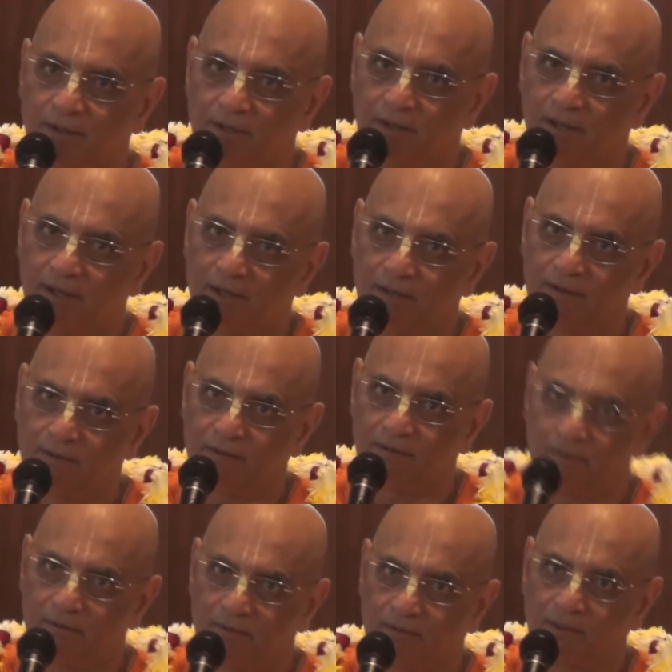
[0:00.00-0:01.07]
And
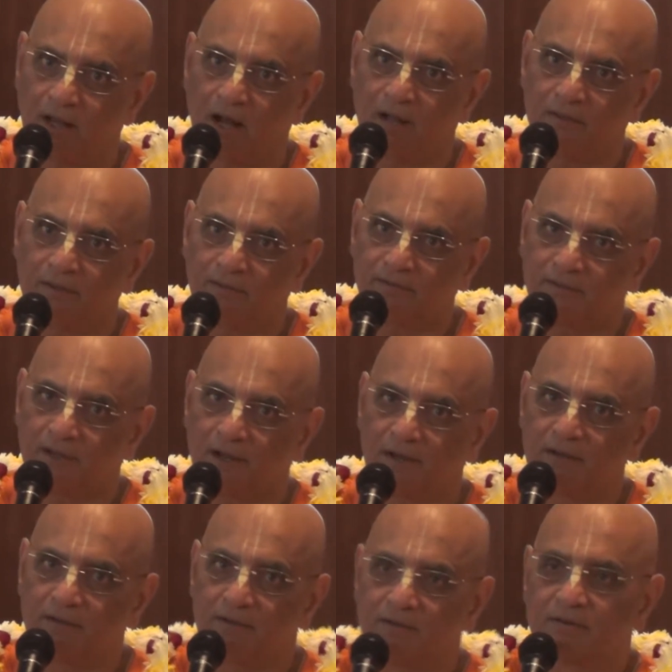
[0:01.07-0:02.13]
the other
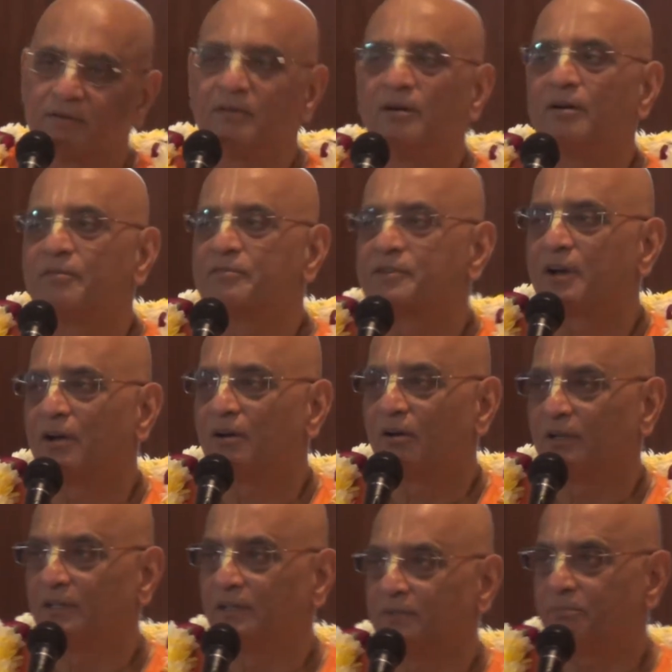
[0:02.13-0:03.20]
side of
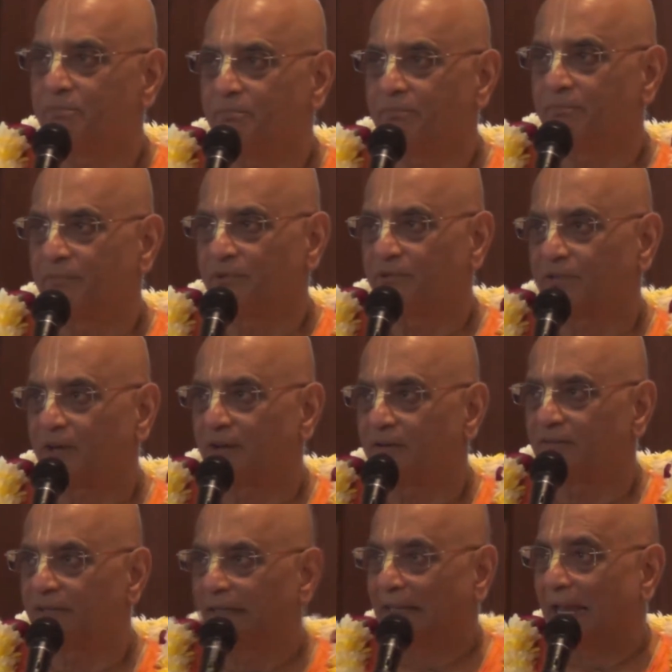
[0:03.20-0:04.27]

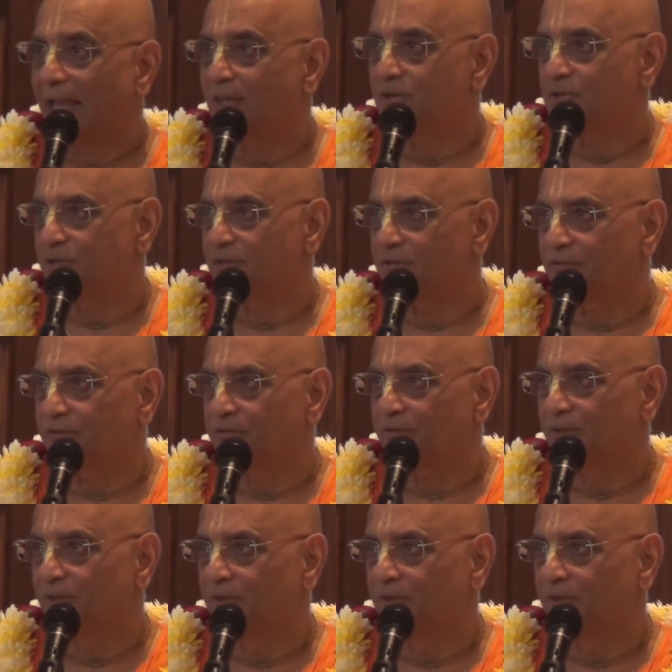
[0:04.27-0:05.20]
the Ganges